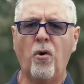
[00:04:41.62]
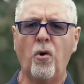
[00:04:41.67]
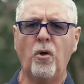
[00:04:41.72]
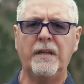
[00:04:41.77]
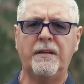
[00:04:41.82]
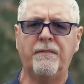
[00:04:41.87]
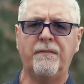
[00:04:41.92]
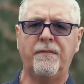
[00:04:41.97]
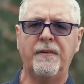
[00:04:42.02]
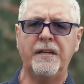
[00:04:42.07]

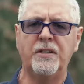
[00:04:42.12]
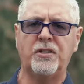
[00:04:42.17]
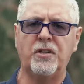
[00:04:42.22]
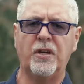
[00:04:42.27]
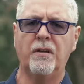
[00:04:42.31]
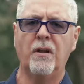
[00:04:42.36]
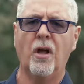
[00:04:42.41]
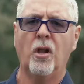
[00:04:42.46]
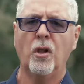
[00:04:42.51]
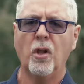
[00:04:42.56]
All-In
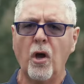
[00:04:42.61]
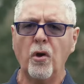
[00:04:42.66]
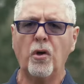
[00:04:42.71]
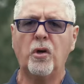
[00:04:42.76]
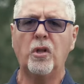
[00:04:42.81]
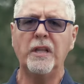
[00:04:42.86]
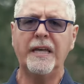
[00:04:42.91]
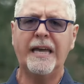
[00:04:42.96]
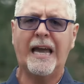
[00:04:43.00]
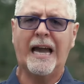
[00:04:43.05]
vision
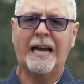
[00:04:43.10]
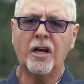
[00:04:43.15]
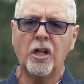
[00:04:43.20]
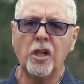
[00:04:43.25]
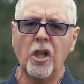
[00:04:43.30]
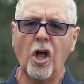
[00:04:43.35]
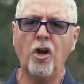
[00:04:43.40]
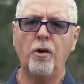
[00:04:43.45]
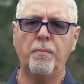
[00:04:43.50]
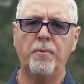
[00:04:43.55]
locally and
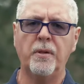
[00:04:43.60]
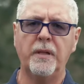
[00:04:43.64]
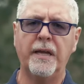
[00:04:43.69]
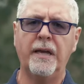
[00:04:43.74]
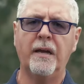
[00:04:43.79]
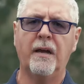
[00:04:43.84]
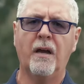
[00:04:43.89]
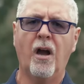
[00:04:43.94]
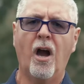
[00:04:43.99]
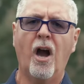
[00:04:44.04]
globally,
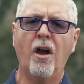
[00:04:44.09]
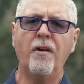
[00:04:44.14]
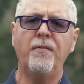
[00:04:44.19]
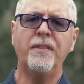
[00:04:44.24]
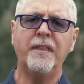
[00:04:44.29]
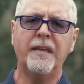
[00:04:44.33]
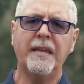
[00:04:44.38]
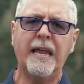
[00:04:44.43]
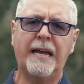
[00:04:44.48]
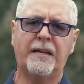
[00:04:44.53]
over
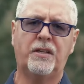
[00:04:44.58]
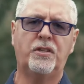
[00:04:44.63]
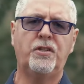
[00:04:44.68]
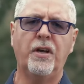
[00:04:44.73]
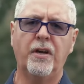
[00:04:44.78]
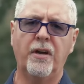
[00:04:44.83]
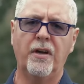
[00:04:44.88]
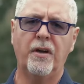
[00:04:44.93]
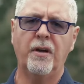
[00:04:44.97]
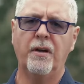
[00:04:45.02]
the next
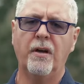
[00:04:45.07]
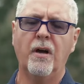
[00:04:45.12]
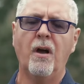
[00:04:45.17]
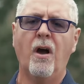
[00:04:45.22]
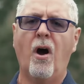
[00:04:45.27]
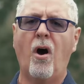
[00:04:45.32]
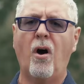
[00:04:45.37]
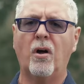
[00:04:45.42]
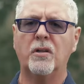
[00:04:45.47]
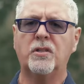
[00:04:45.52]
year,
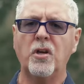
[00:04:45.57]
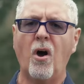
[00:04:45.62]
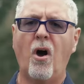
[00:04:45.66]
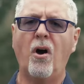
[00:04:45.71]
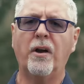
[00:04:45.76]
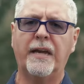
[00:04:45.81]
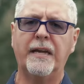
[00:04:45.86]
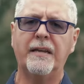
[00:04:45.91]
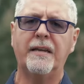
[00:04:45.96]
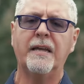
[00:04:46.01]
our
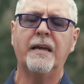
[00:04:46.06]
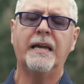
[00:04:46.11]
target